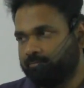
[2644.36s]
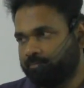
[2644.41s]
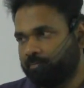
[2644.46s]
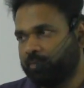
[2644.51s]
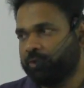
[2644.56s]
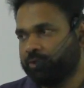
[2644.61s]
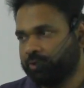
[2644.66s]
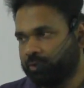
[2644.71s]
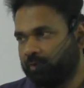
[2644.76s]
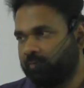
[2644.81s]

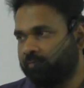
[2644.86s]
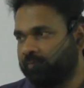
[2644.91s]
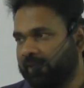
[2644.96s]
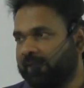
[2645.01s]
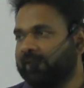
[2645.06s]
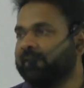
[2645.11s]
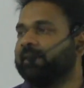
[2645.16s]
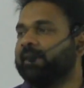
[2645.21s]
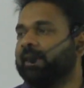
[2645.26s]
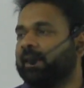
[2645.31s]
pressure of
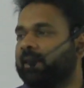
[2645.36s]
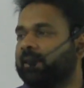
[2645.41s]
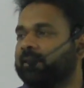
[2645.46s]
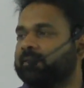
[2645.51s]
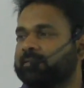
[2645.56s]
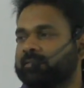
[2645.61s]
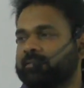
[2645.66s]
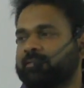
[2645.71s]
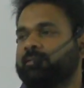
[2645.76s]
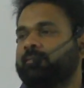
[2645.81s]
that
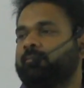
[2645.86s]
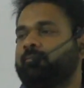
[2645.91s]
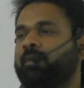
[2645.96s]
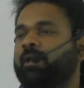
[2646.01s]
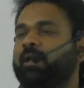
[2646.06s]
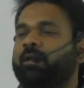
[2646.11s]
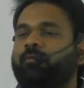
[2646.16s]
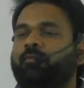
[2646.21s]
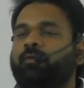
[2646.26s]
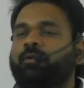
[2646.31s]
gas.
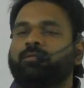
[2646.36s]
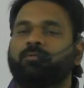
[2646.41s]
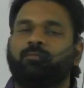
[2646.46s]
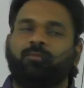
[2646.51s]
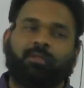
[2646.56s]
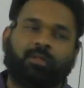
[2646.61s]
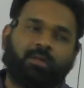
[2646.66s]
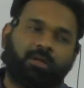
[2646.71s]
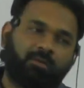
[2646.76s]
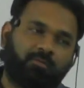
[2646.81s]
Likewise,
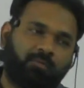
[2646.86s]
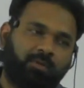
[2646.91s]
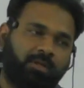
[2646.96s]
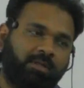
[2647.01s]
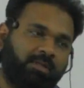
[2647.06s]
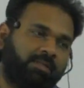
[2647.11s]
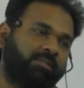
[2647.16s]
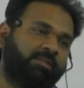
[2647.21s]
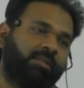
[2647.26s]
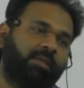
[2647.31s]
there are
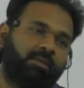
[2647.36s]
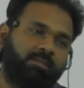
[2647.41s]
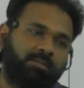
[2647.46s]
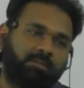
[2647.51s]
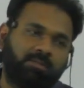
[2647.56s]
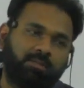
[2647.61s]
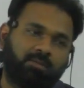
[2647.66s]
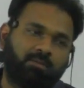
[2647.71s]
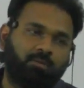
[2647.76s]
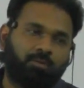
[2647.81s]
various
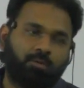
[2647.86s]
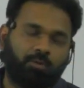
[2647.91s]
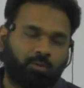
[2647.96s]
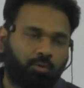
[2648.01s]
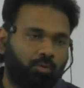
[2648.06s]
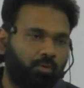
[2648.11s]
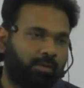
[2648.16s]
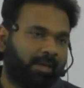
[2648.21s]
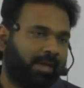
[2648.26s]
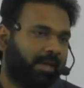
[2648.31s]
things in order
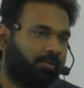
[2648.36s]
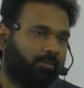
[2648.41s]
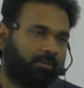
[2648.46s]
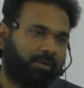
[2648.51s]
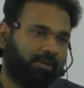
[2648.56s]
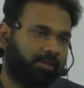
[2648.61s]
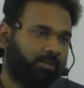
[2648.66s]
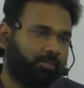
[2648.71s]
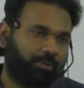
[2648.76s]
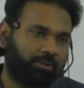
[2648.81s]
to
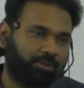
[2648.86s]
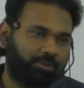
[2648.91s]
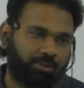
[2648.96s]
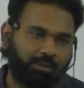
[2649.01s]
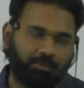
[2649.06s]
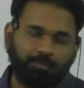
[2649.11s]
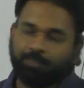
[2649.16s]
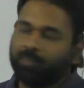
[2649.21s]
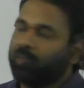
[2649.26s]
calculate the pressure.